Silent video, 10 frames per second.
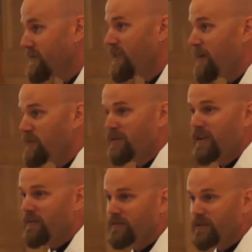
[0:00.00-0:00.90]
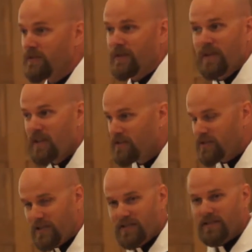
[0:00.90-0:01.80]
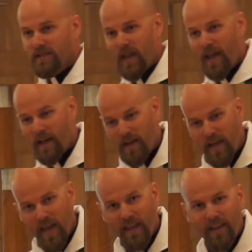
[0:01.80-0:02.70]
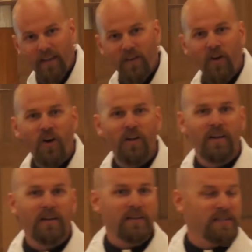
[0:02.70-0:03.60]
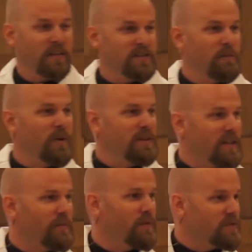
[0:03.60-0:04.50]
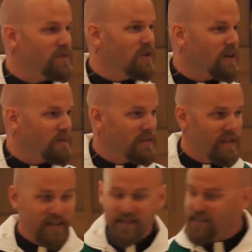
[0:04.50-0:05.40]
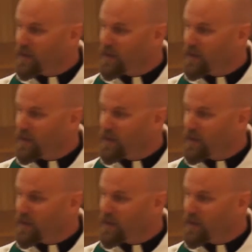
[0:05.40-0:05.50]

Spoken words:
Chapter 8 of Luke, Jesus, and they're all somewhat different circumstances.